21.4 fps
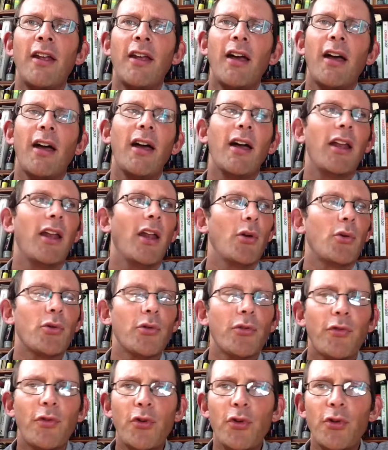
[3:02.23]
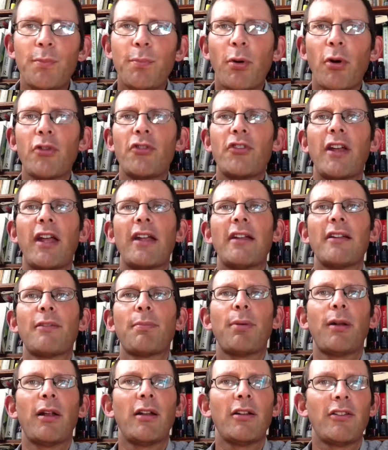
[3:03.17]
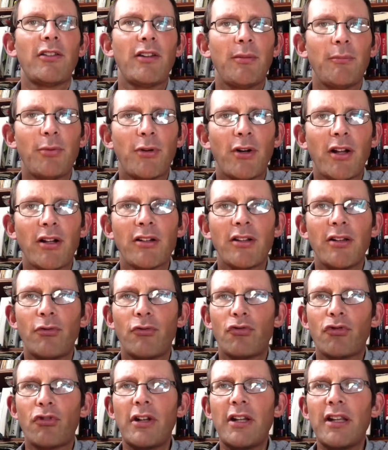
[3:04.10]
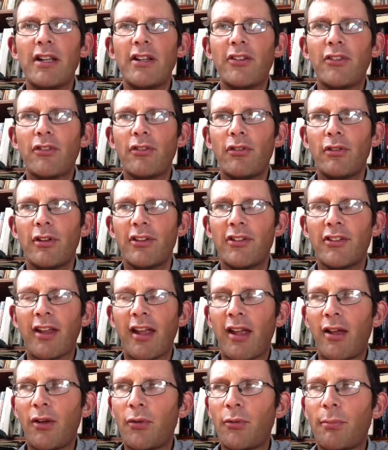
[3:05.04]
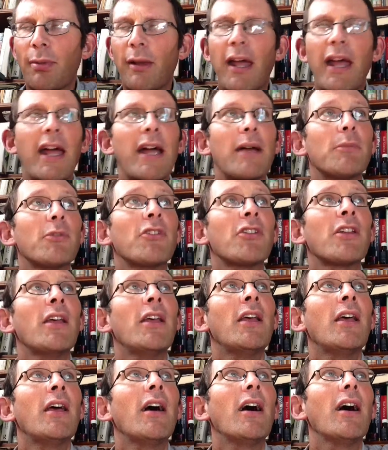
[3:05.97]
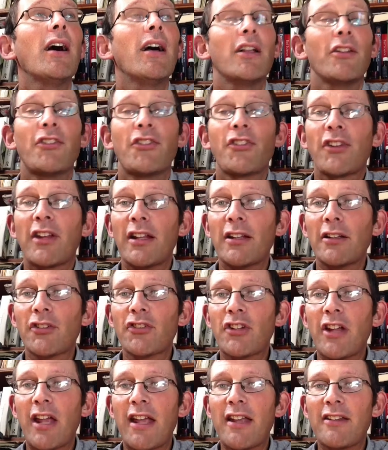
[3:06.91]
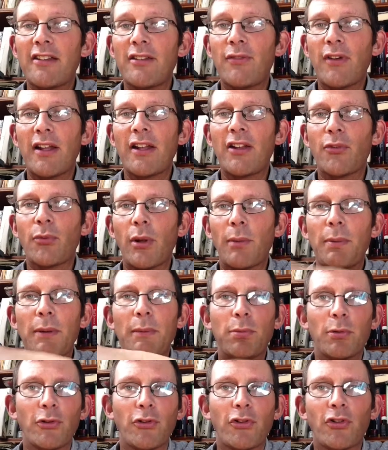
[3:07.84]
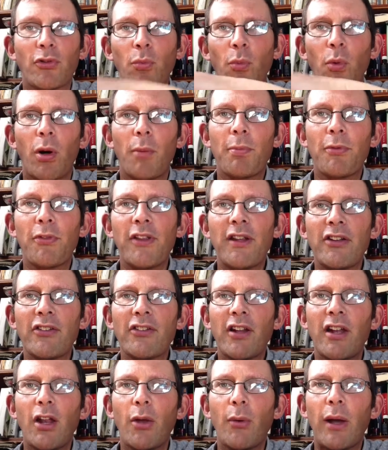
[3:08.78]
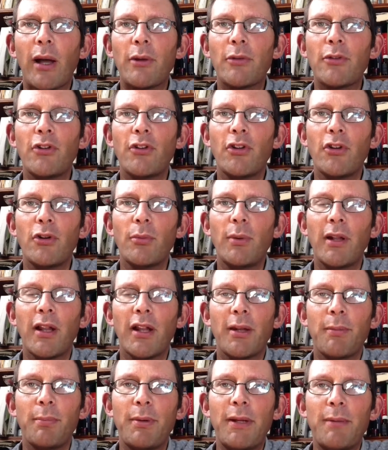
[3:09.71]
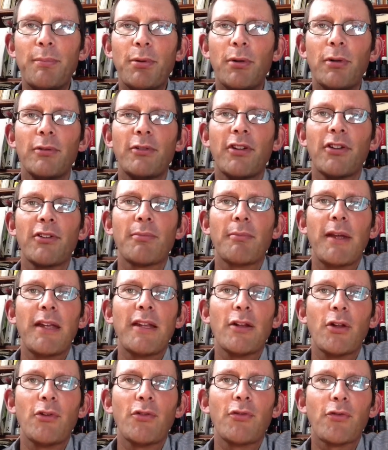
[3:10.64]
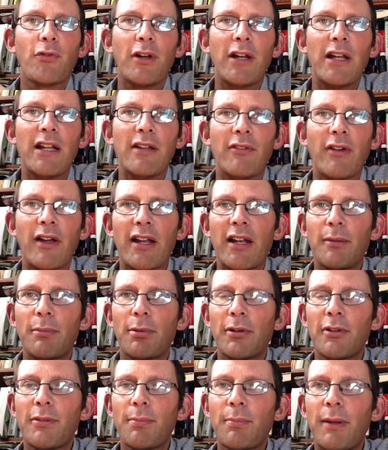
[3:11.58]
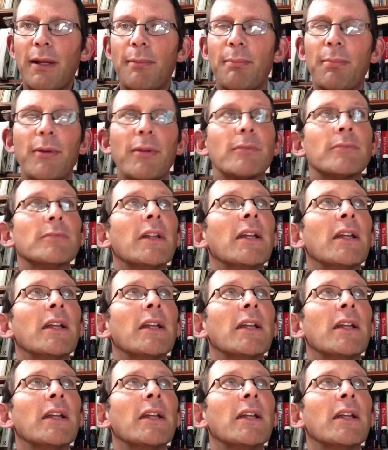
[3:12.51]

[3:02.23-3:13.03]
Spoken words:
local food projects, planting productive trees through the town perhaps, skill shares events where people swap things they know how to do with other people, just make those freely available to people.